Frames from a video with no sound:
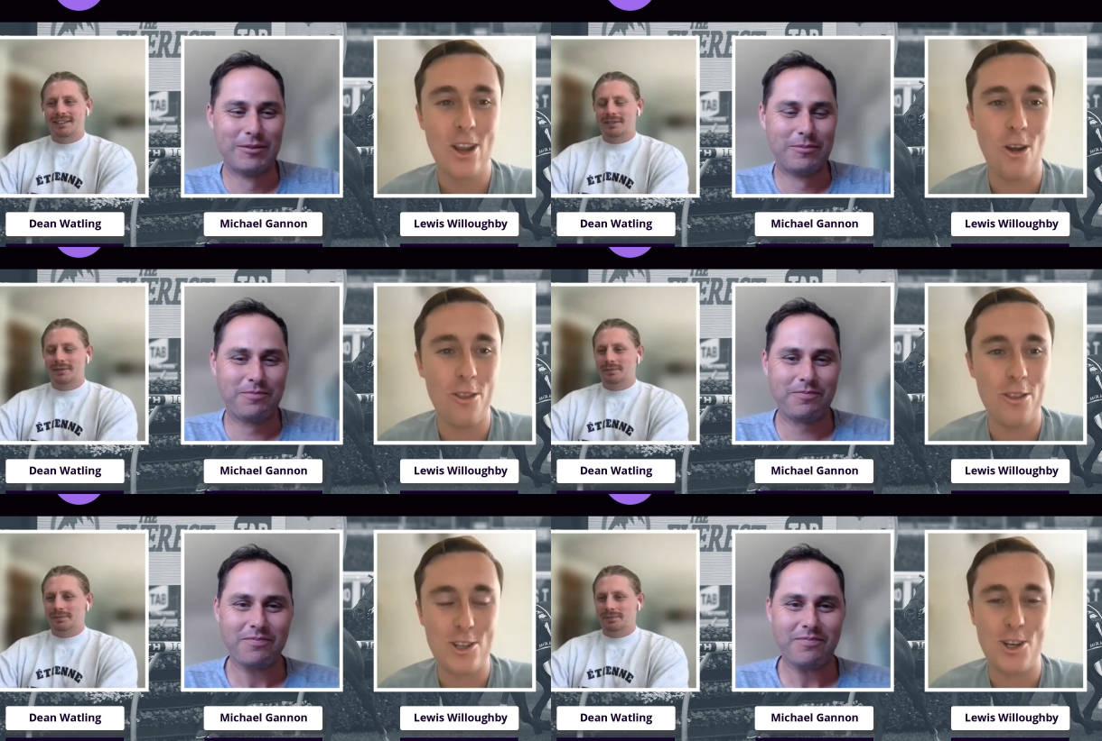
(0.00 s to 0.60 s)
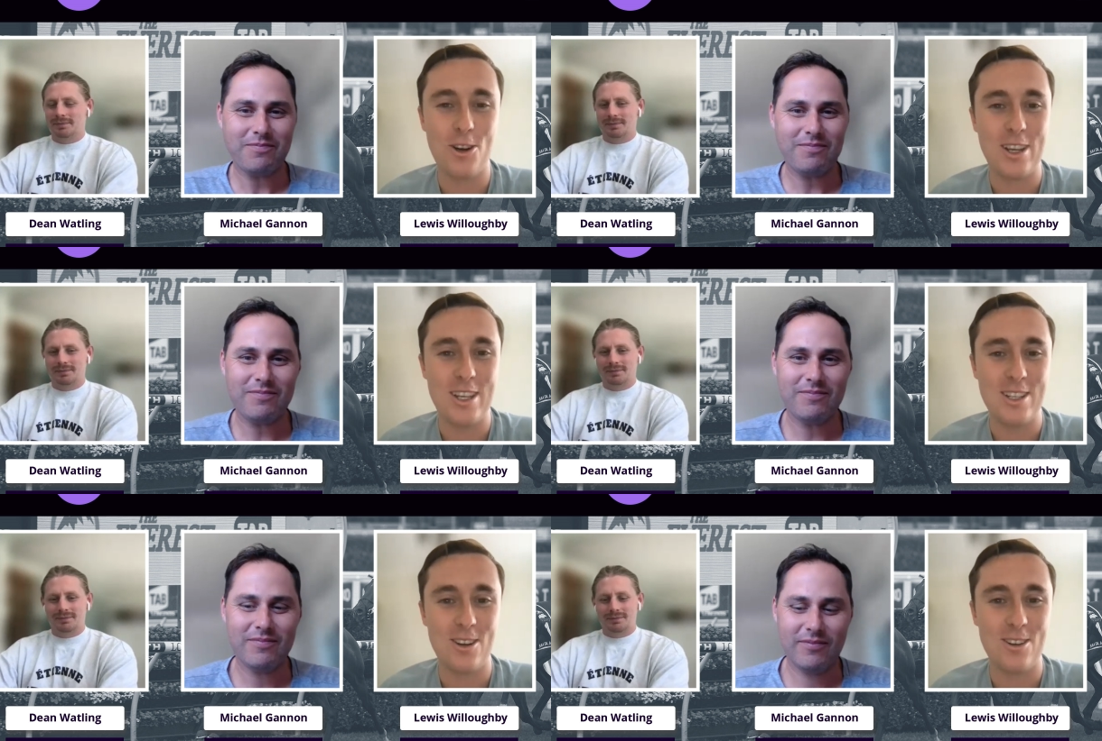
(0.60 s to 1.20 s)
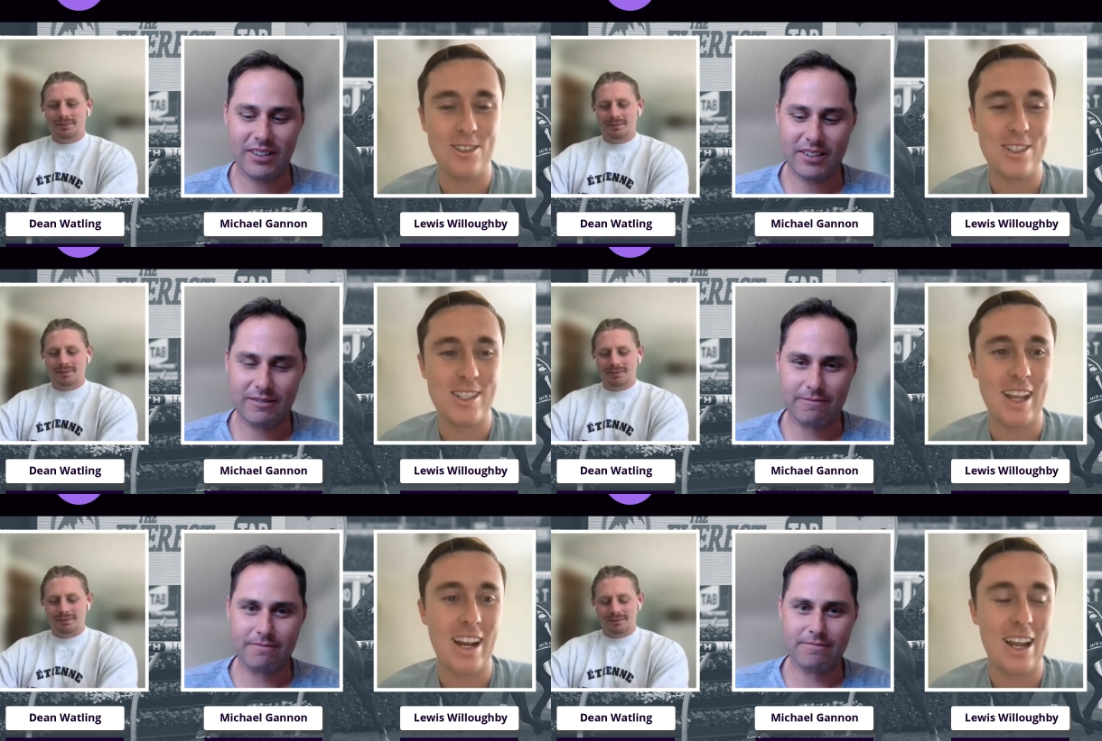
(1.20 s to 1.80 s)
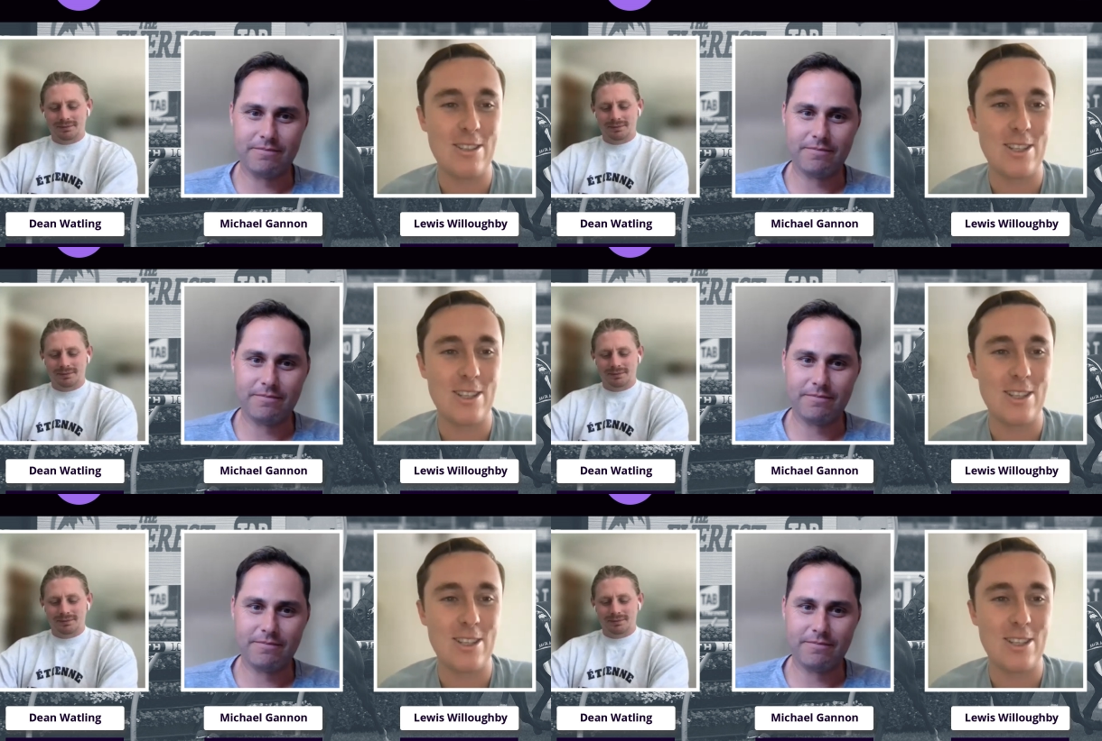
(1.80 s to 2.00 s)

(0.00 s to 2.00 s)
Speaker 1: got the chockies on Saturday.